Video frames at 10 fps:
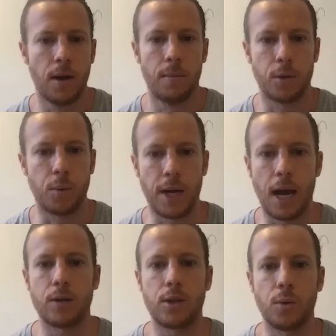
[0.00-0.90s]
between
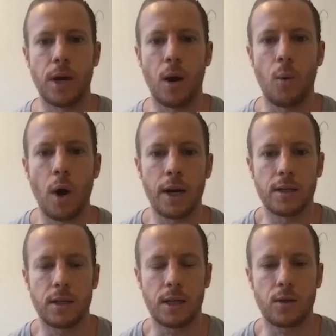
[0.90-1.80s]
L2 and L1
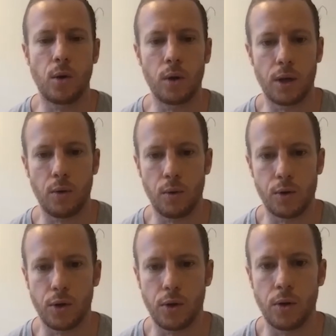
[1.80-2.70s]
is totally
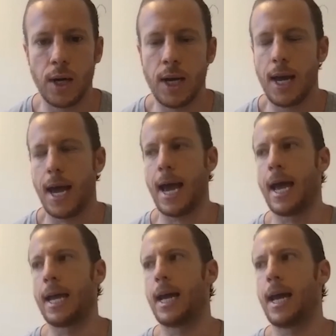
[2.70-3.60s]
crucial
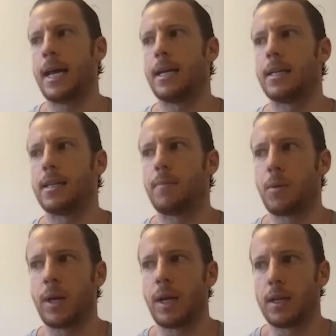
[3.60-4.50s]
and
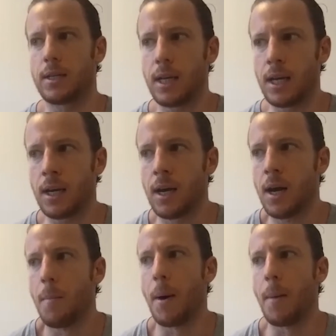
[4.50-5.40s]
something we need to see.
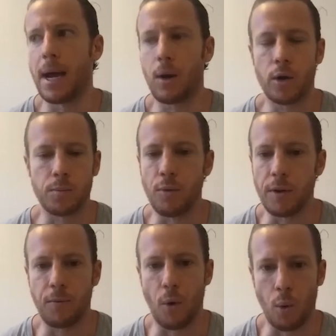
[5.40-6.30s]
But Bancor is
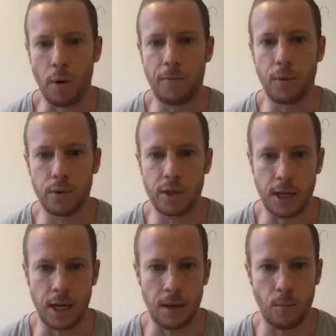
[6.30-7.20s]
moving forward full
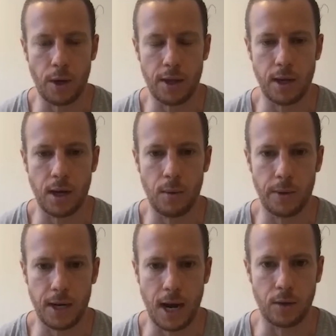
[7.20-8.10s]
steam with an
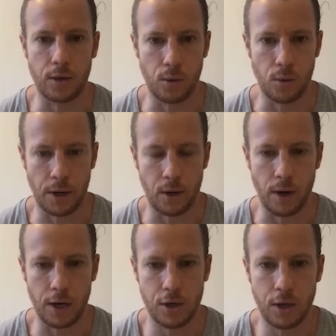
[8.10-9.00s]
L2
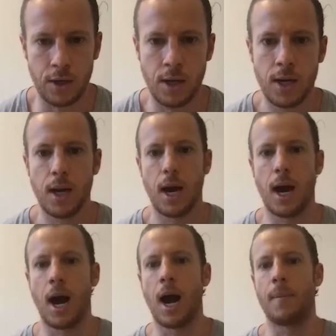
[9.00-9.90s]
integration,
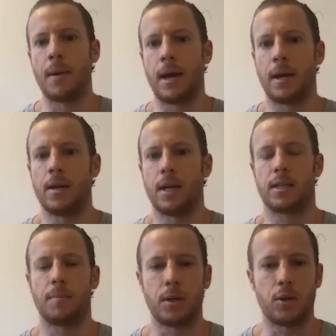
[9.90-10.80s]
and it's
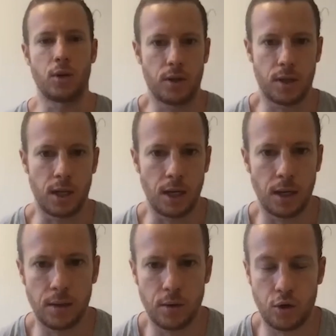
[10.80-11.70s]
something you should
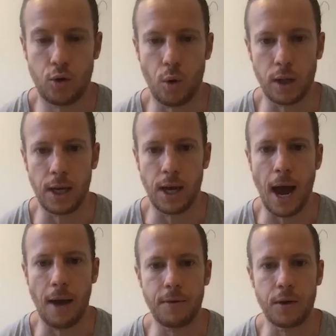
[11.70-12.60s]
see shortly
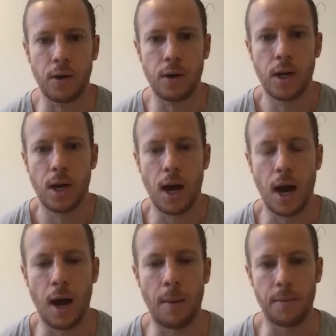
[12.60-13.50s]
after
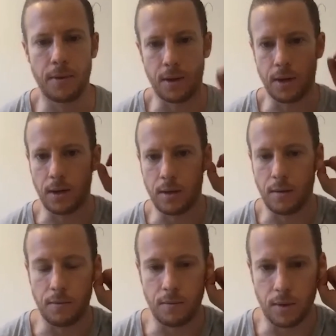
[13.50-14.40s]

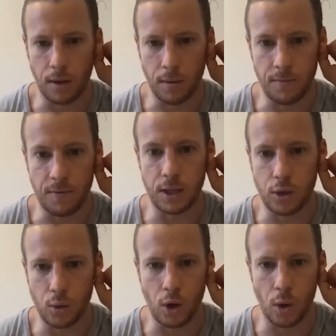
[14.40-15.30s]
the
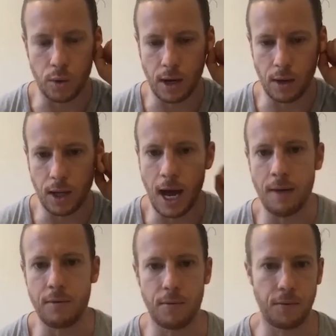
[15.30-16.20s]
V2 goes out
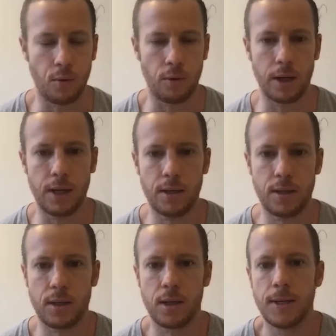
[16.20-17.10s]
live in full
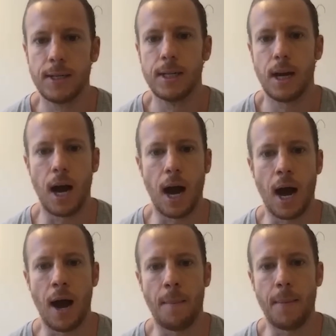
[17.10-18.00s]
release.
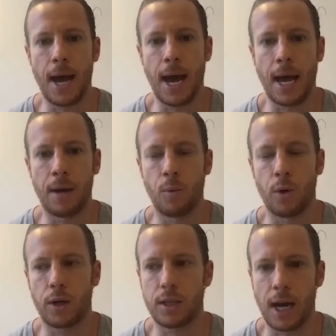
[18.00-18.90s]
And
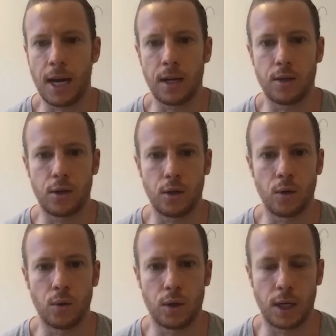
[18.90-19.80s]
we're excited
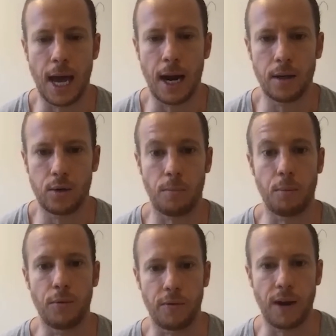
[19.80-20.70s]
to get a sort of
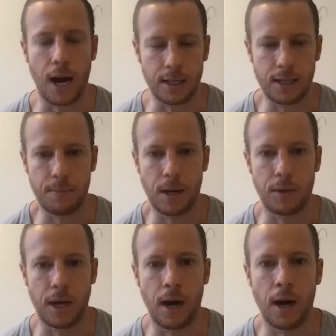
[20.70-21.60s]
proof of concept out
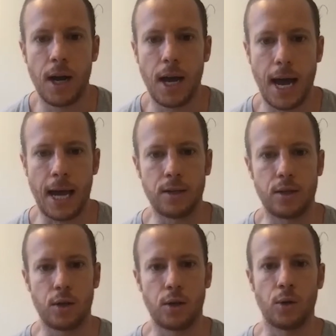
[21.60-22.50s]
there and
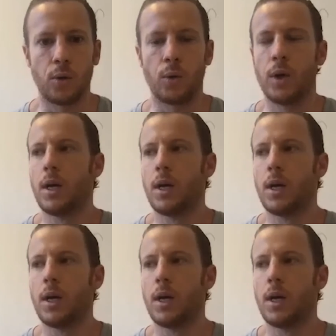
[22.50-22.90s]
to